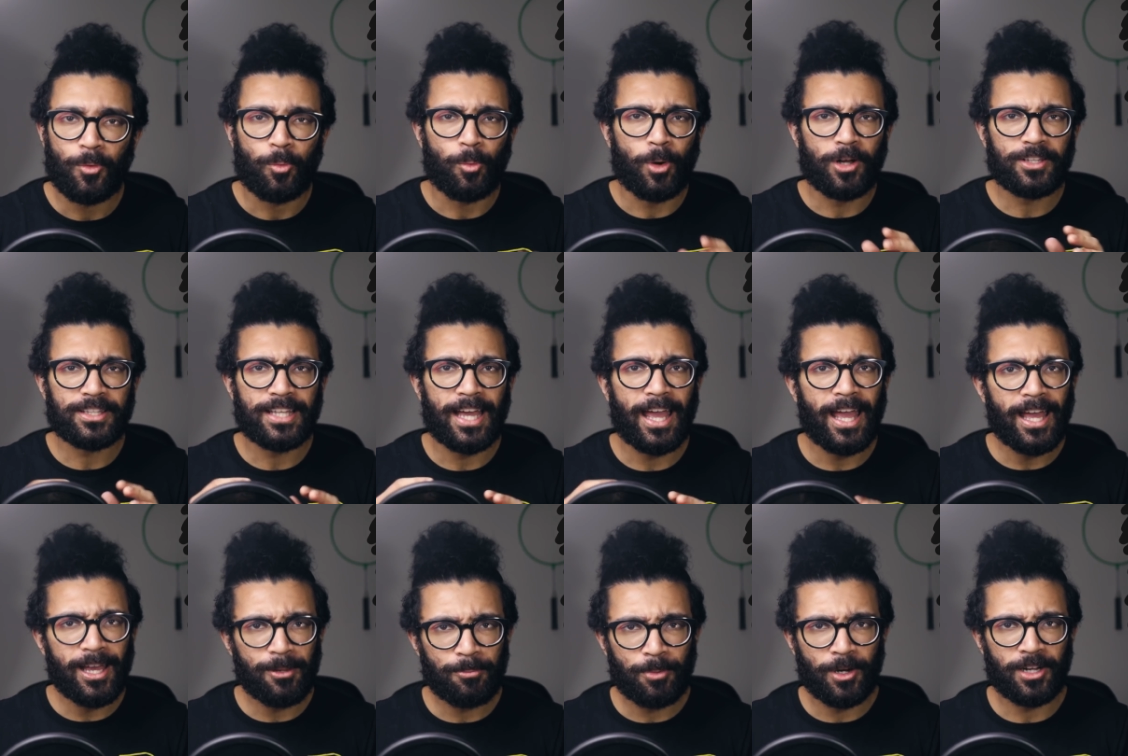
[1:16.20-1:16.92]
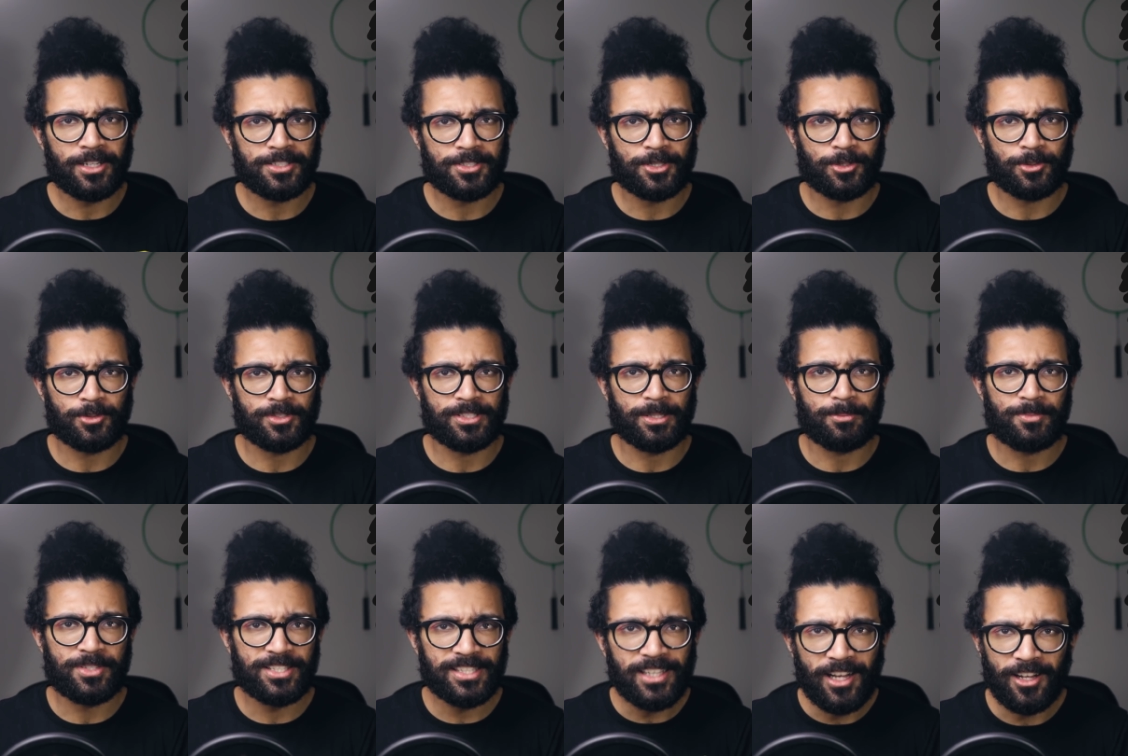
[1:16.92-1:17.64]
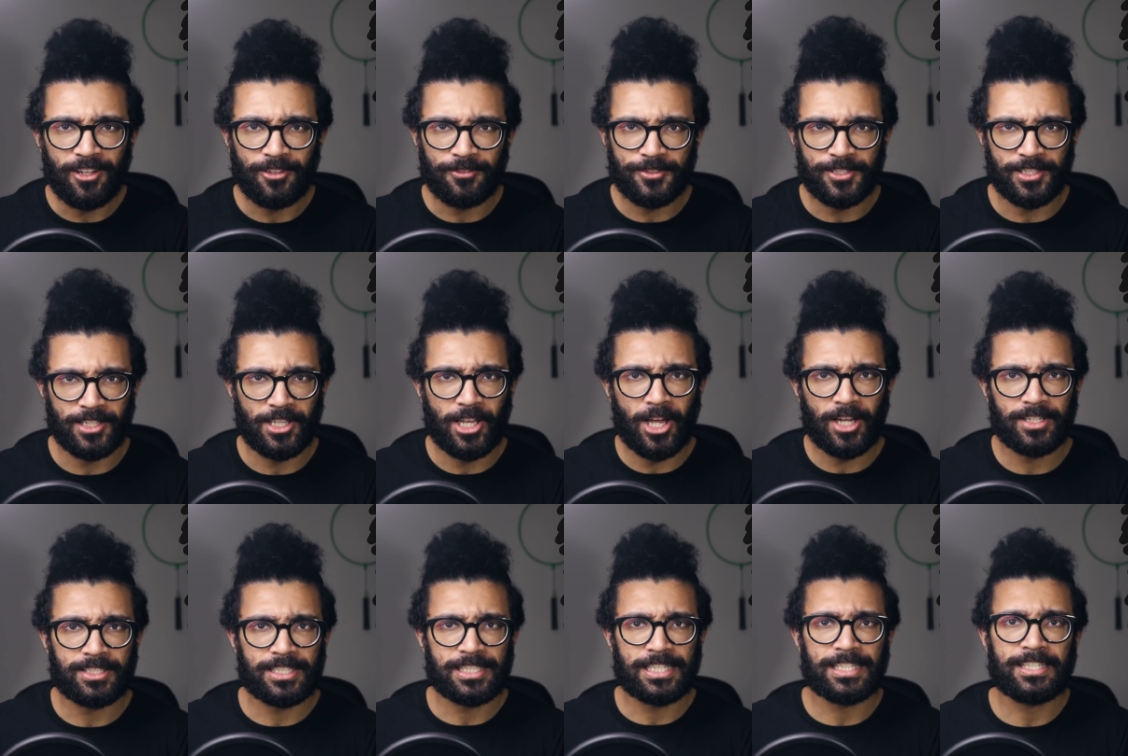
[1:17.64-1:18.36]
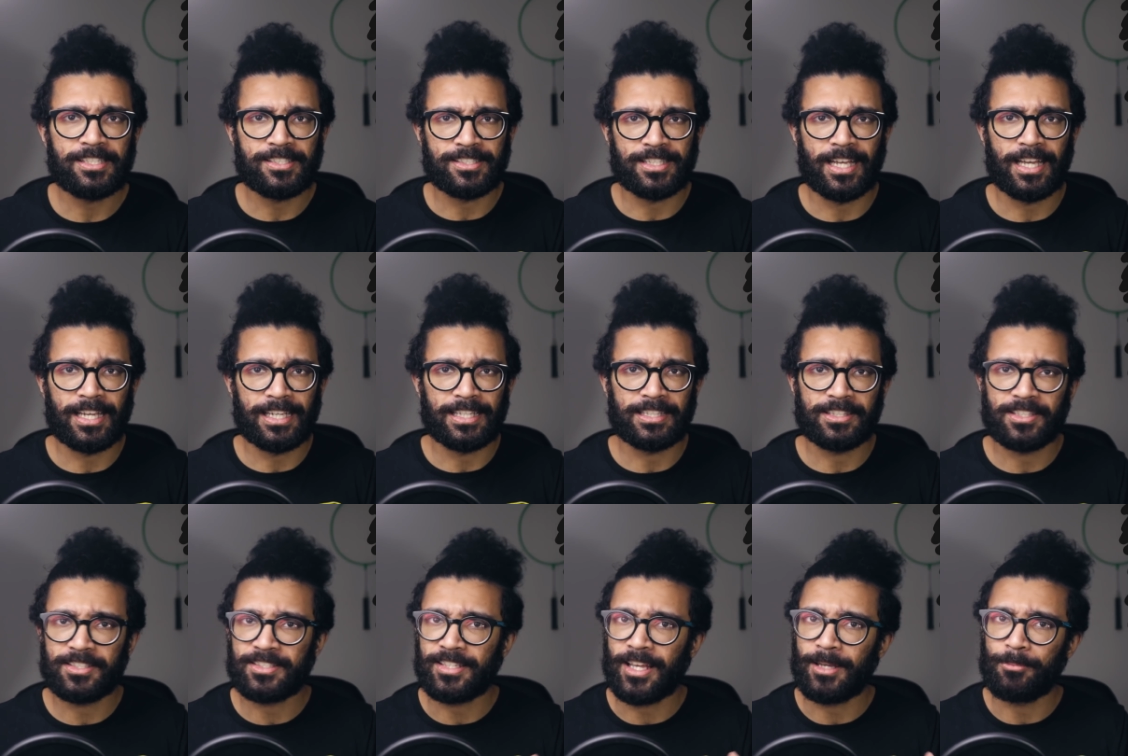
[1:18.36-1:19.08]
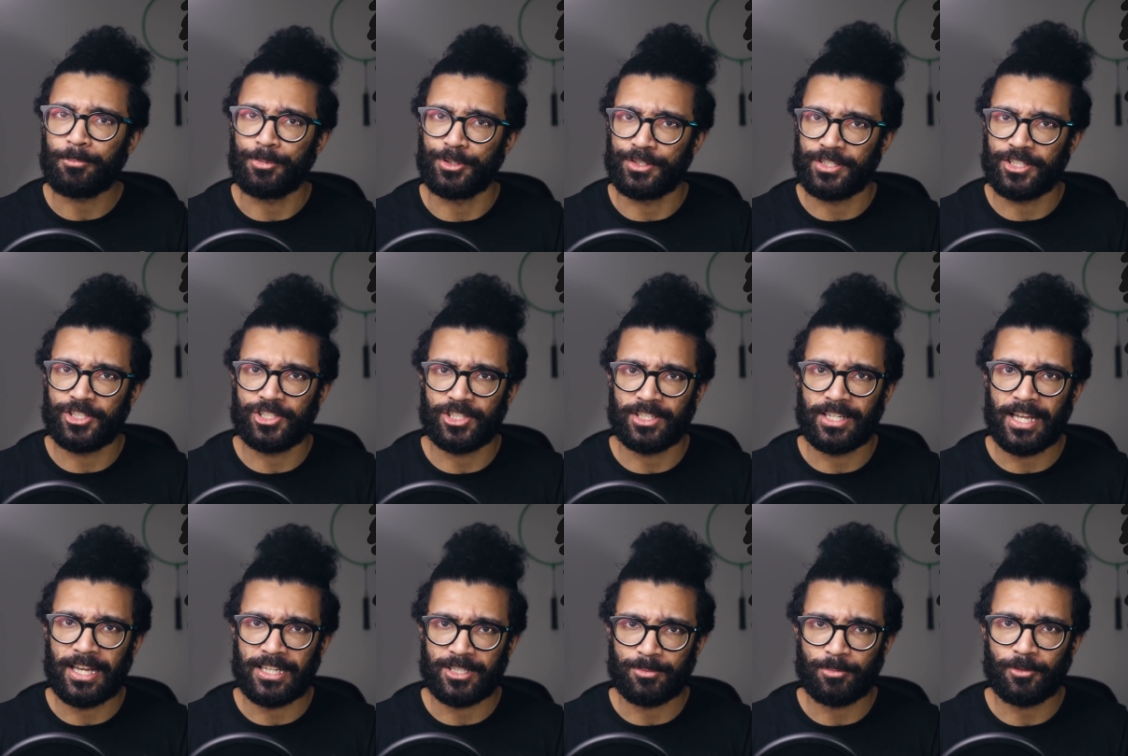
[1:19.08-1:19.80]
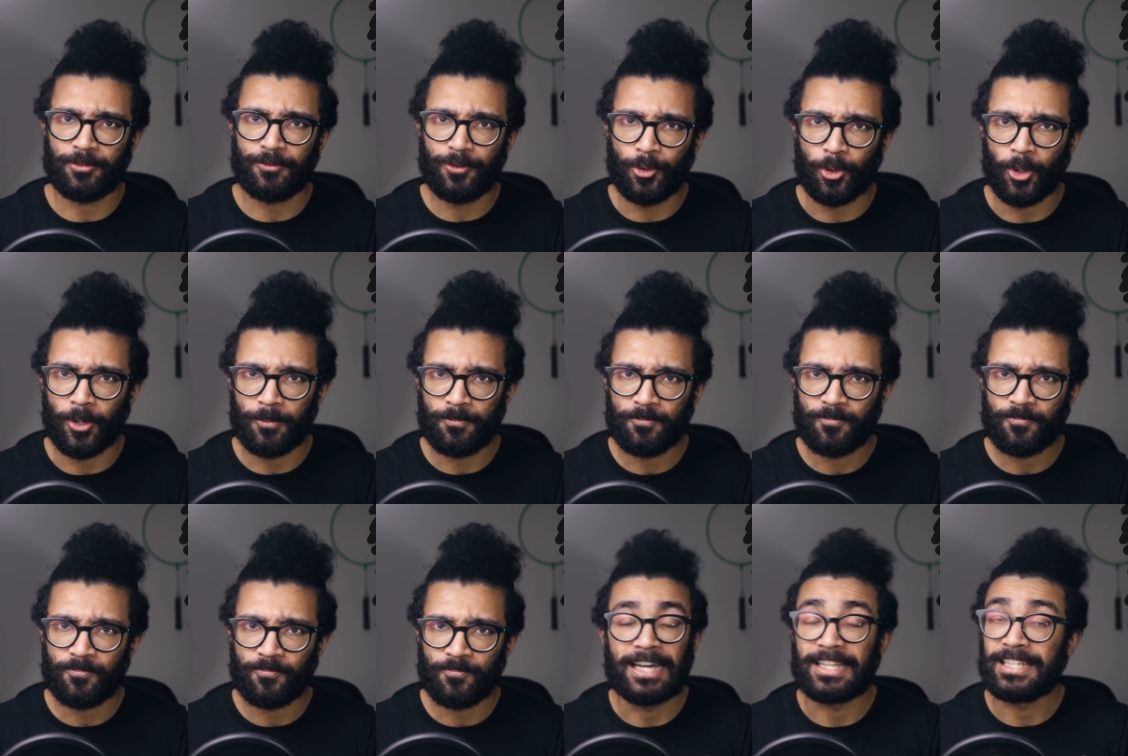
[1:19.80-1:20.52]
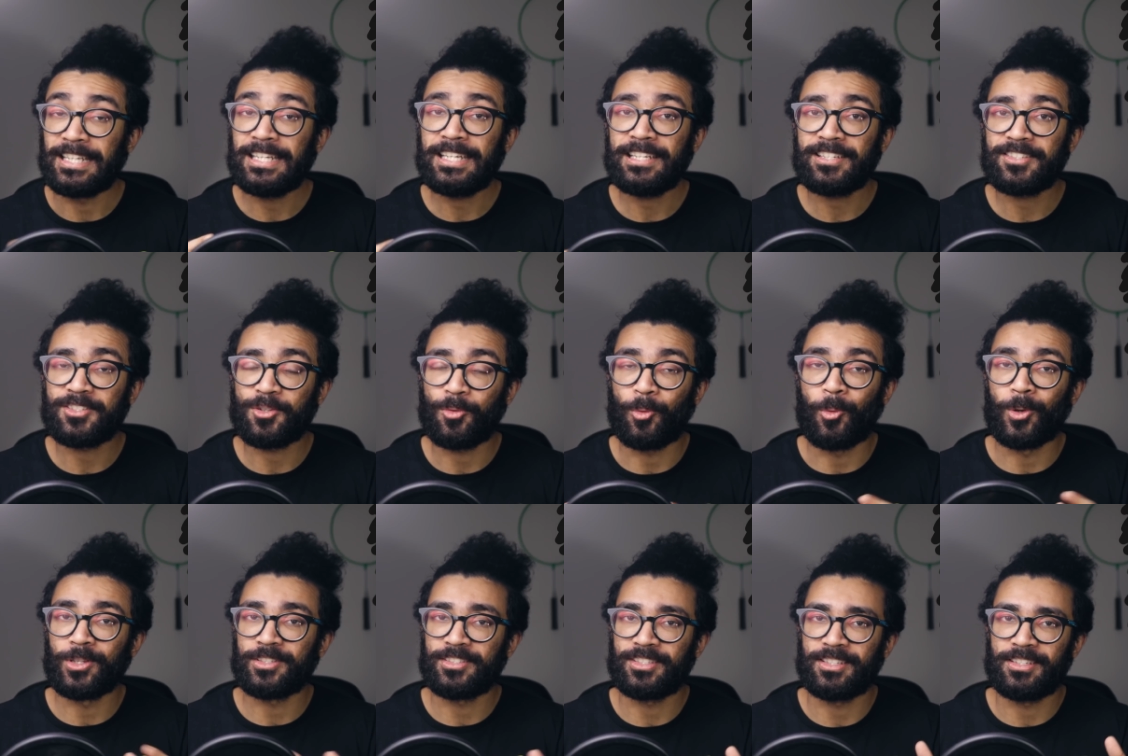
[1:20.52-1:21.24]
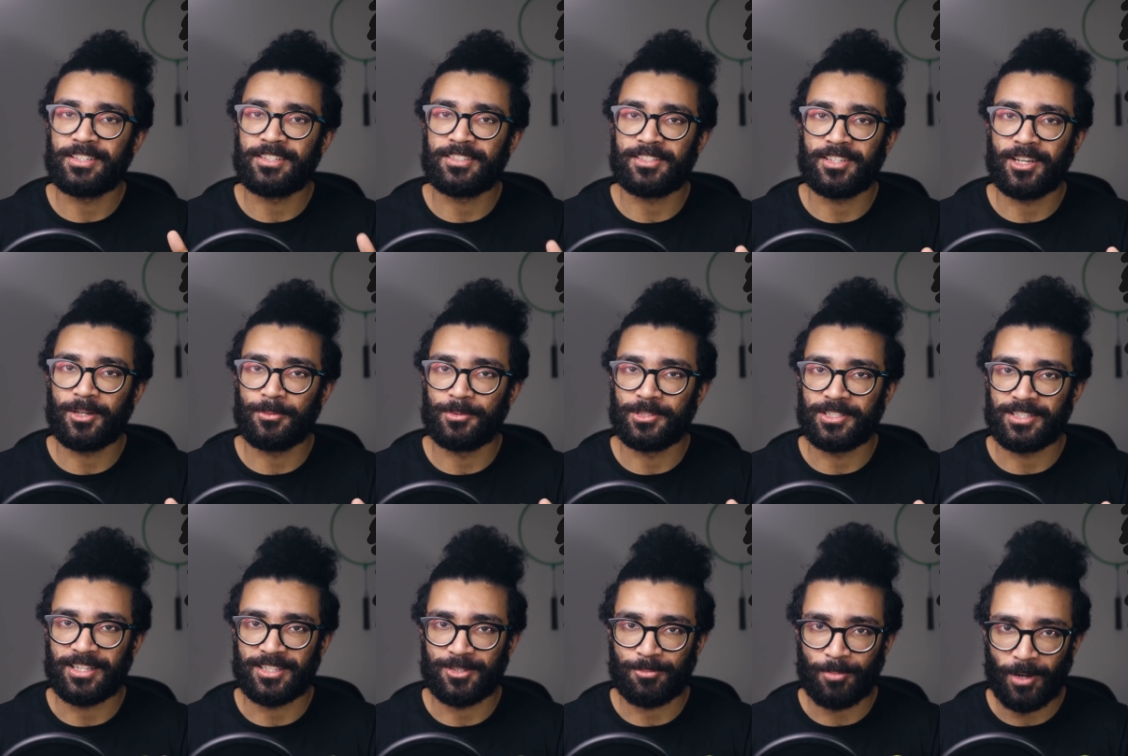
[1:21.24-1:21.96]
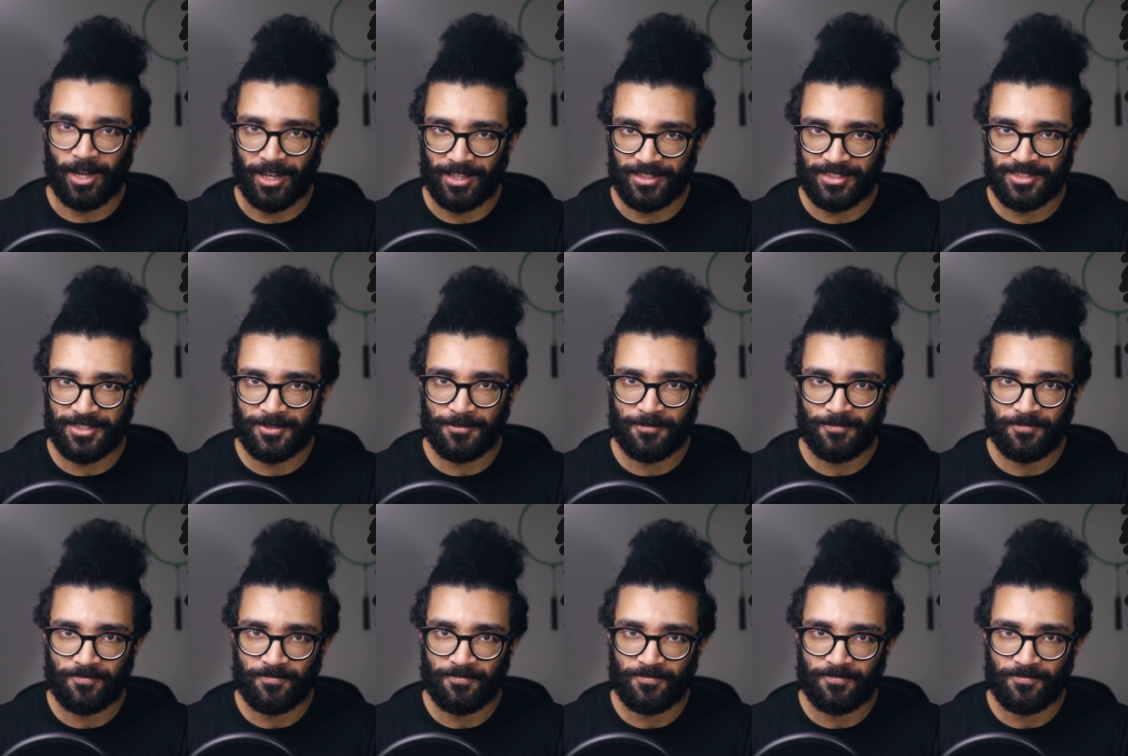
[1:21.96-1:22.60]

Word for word: while the air particles themselves largely stay in the same position as before, at least once the disturbance has passed.